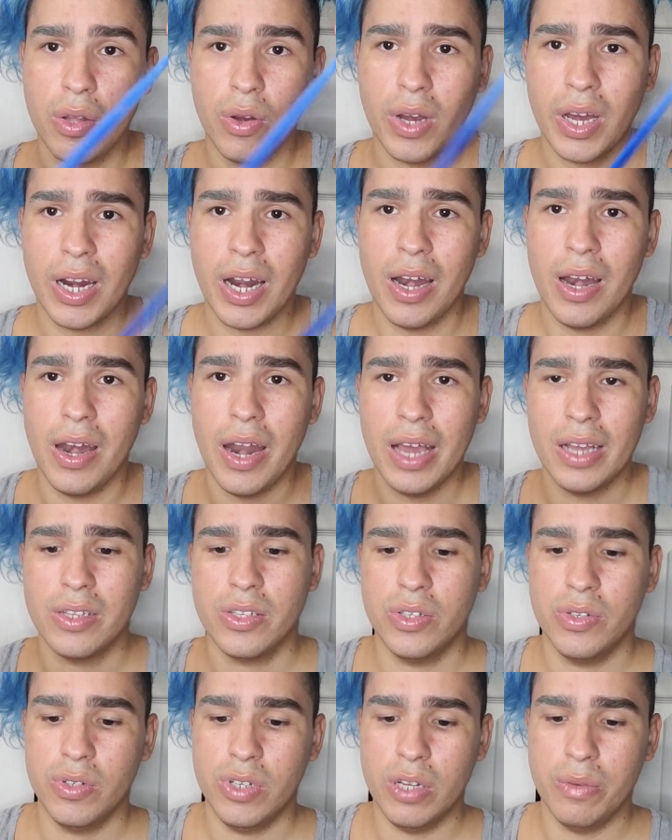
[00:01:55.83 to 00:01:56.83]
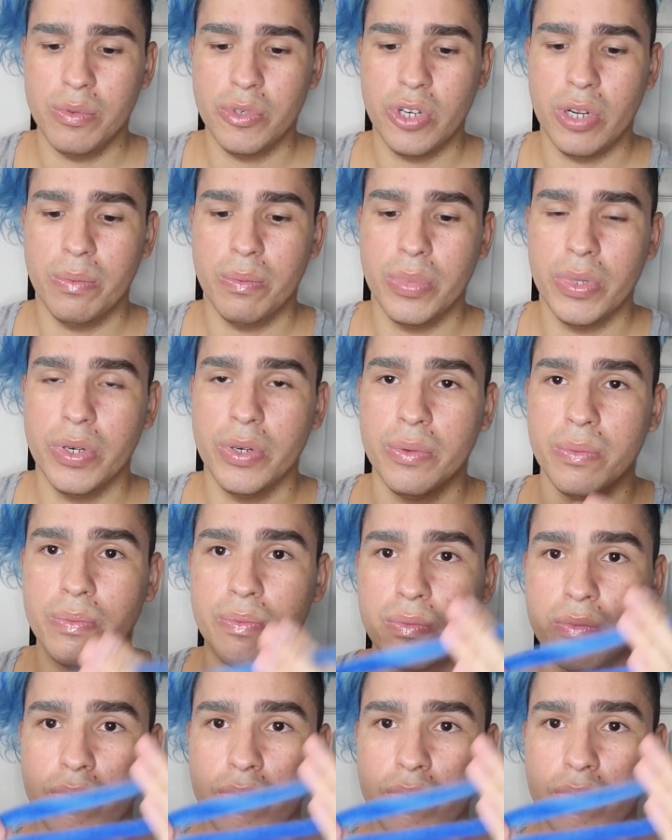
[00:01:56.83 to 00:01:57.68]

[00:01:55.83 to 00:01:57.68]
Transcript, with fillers: look at it next to Deep Dream Blue.